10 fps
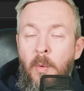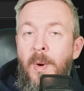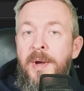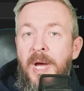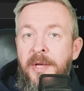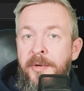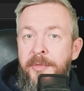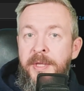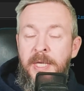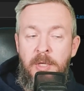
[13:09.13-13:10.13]
One other
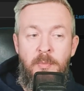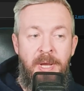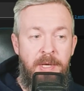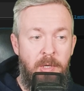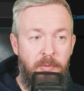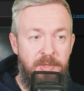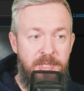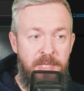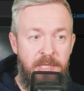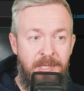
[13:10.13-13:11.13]
thing you may notice
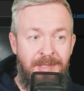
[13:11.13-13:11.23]
here,